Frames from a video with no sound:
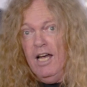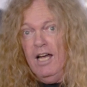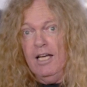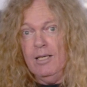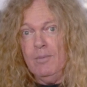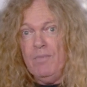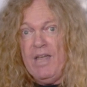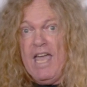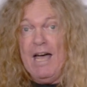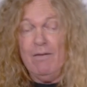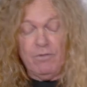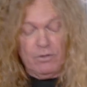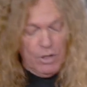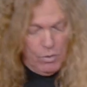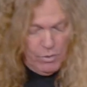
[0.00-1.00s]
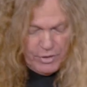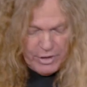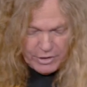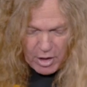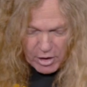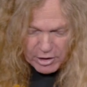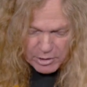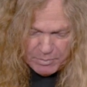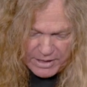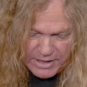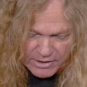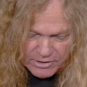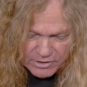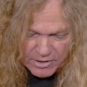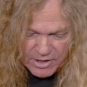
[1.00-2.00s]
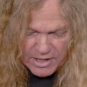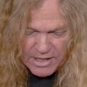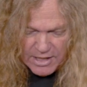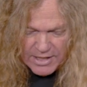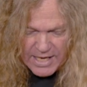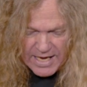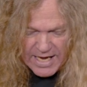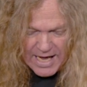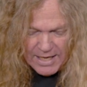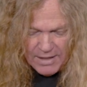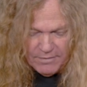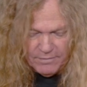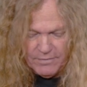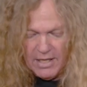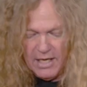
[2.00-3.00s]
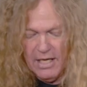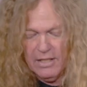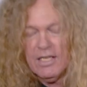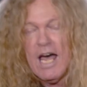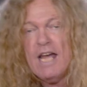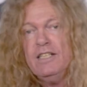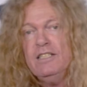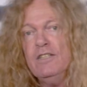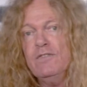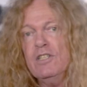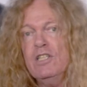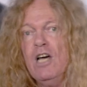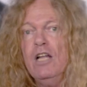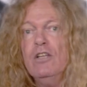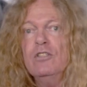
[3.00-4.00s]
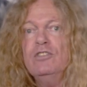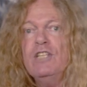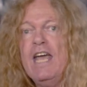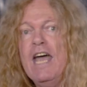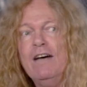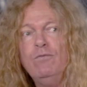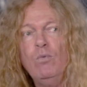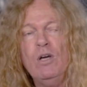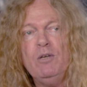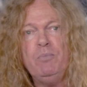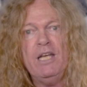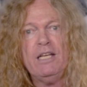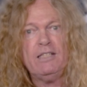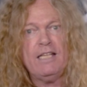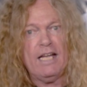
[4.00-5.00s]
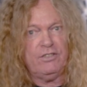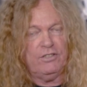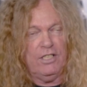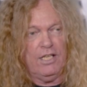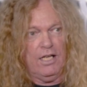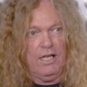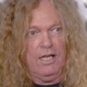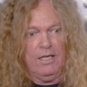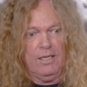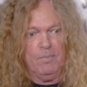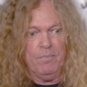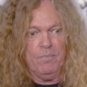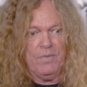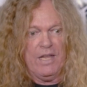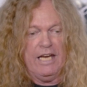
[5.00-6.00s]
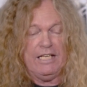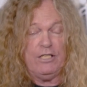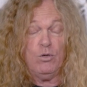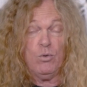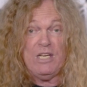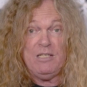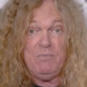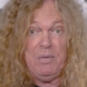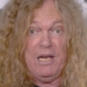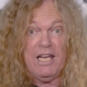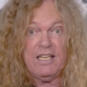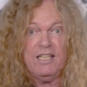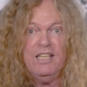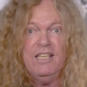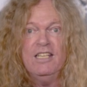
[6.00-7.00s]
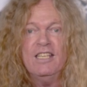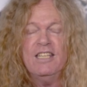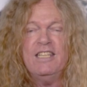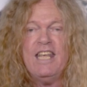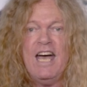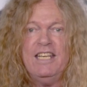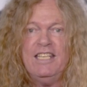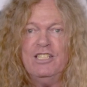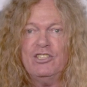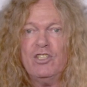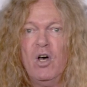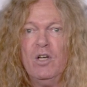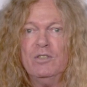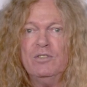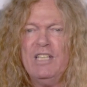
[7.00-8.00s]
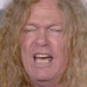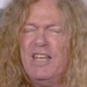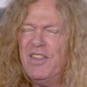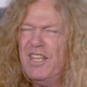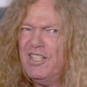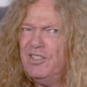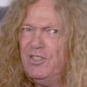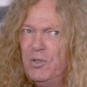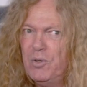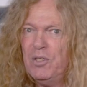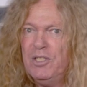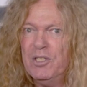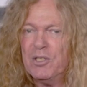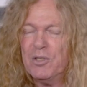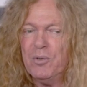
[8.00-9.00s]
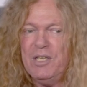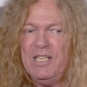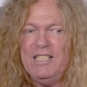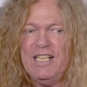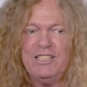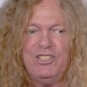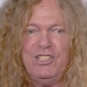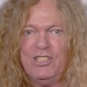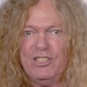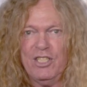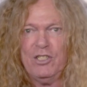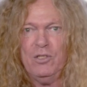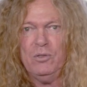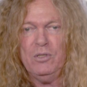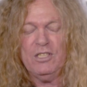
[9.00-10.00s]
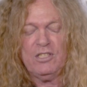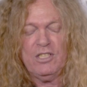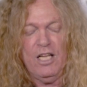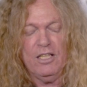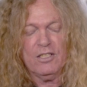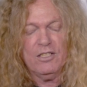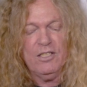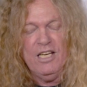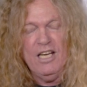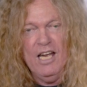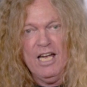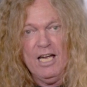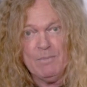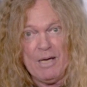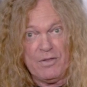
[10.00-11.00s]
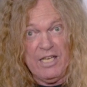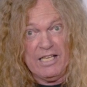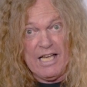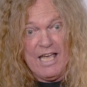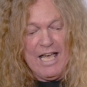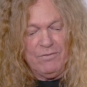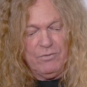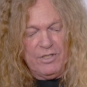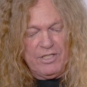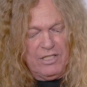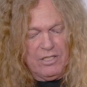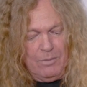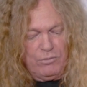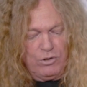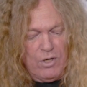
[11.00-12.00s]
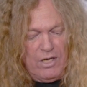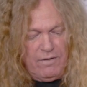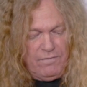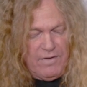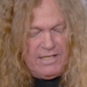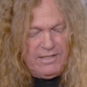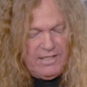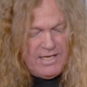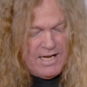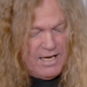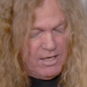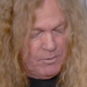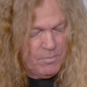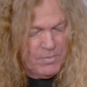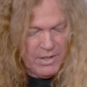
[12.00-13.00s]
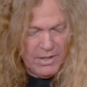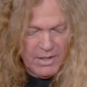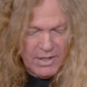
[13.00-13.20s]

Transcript: Um, they have glow in the dark picks. They have uh, a lot of different colors. They have one pick that's a, um, a, green pick that is called, I think, nuclear green. That's just the coolest color. Um, I think I have one here. I'm trying to find it now.